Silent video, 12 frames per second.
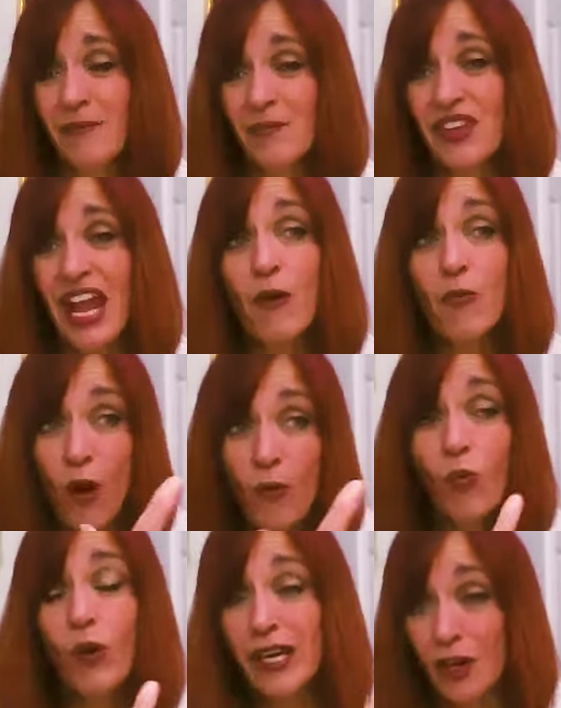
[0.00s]
And when
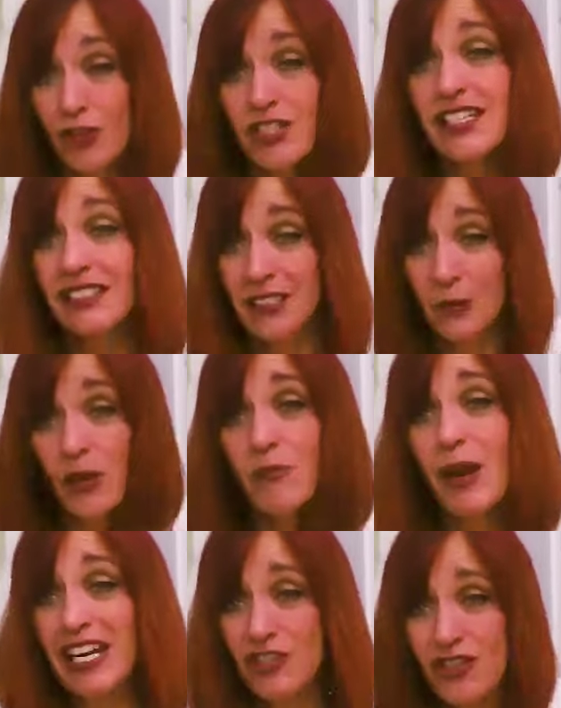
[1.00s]
we are dealing with
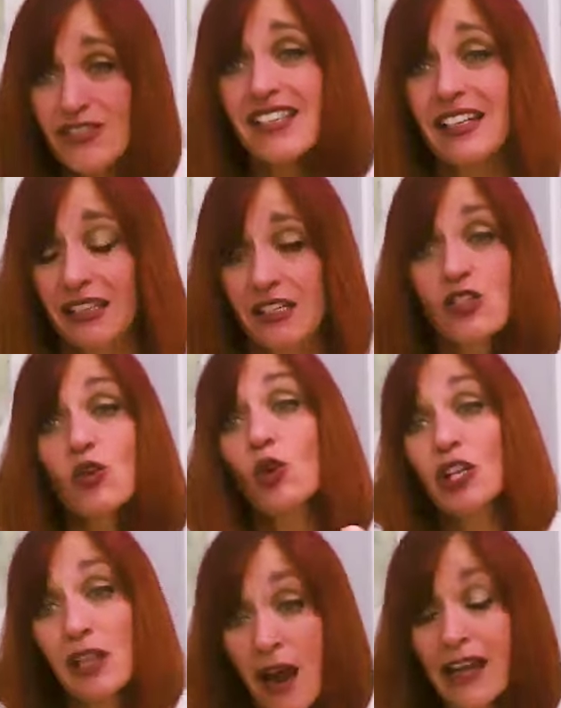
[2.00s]
patients like this, or
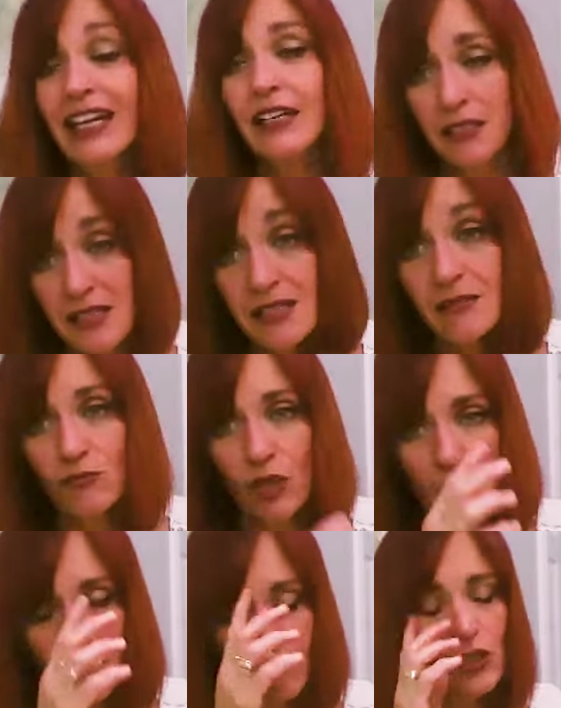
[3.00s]
clients, a
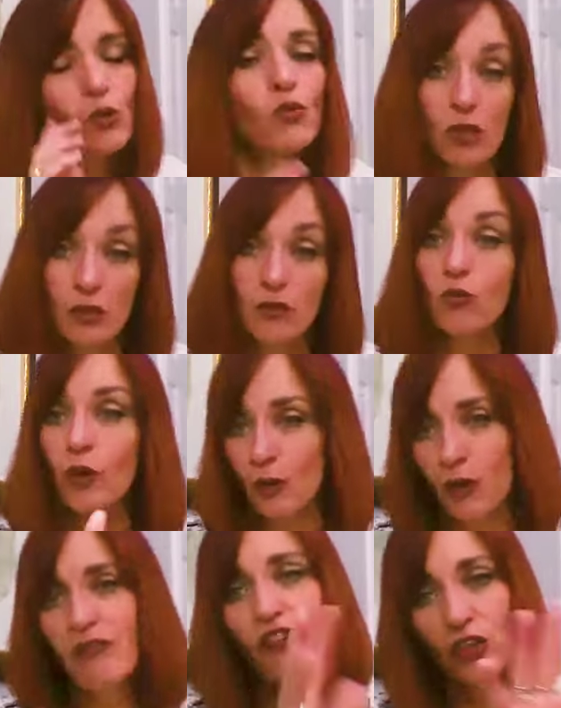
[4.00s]
lot of you will, we
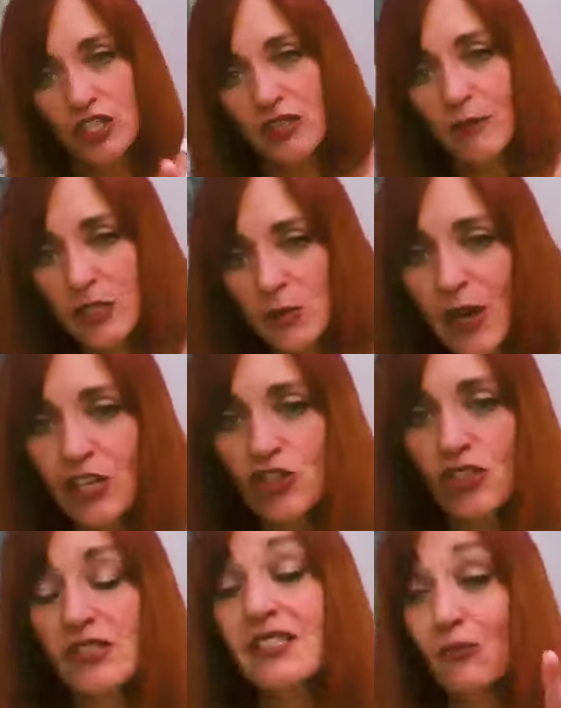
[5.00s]
refer to them as
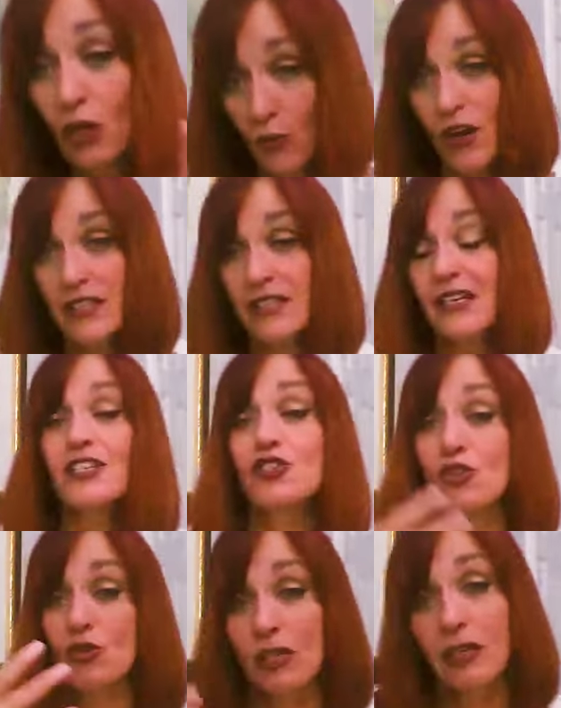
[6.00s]
patients in
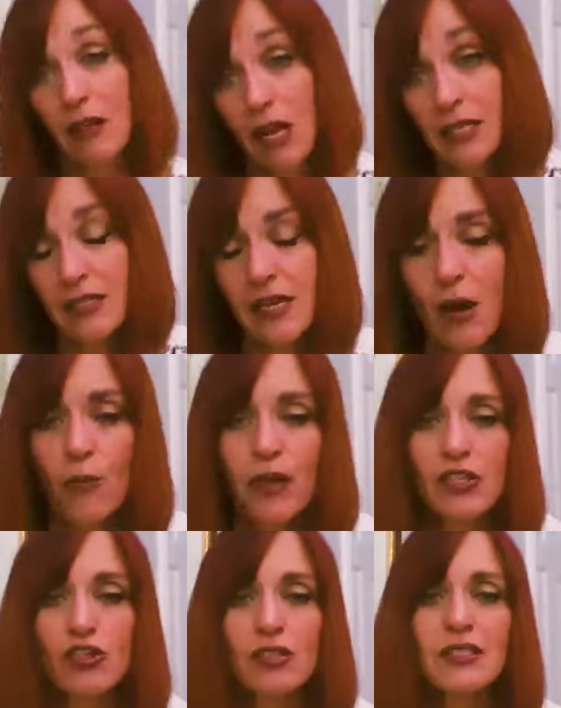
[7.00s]
residential and clients
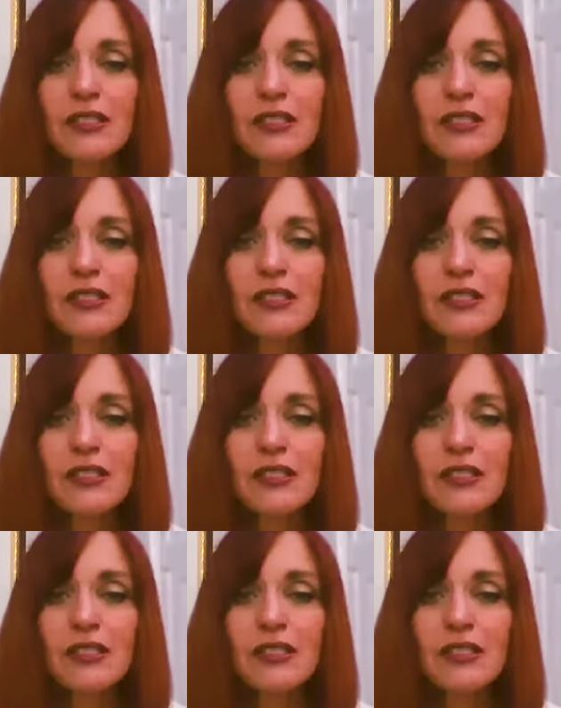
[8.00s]
outpatient.